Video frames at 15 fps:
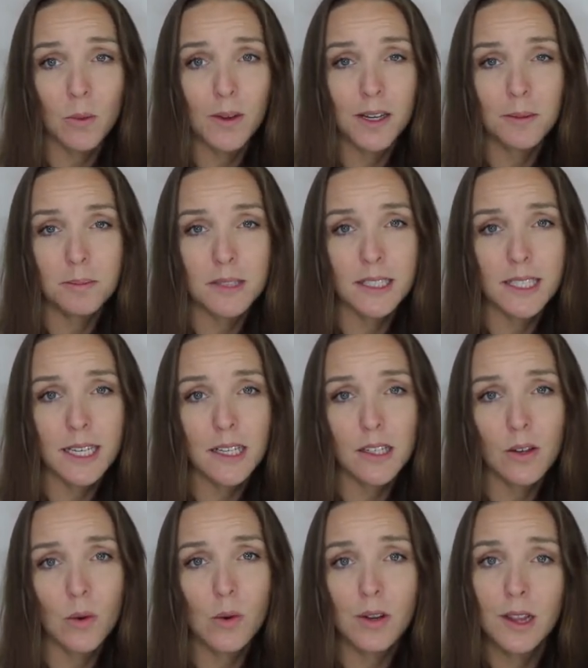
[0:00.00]
when I'm
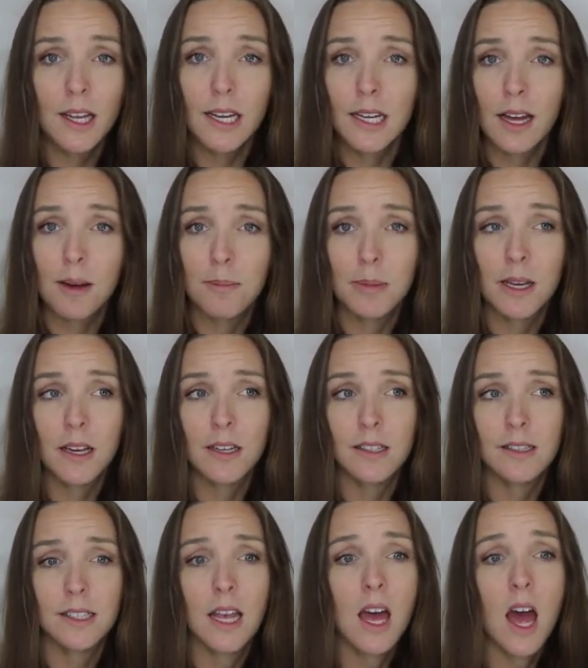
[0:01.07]
sick or laid up
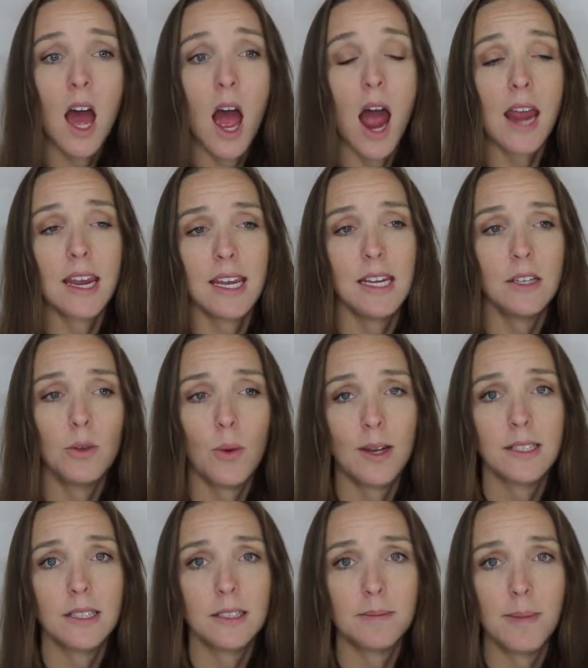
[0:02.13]
because I eat
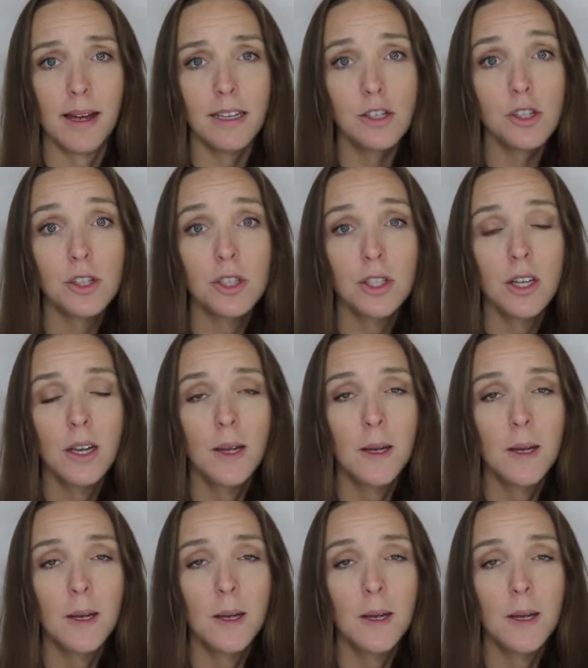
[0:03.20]
twice as much,